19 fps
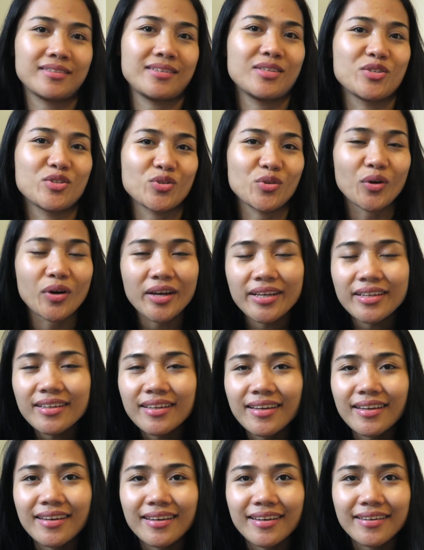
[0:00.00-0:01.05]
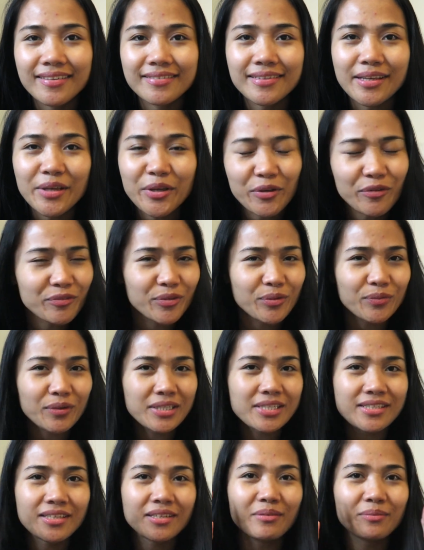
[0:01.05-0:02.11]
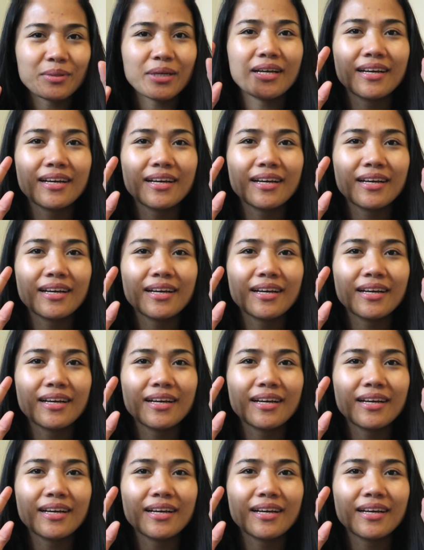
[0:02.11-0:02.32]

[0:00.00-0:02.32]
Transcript: enjoyed, and thank you for watching.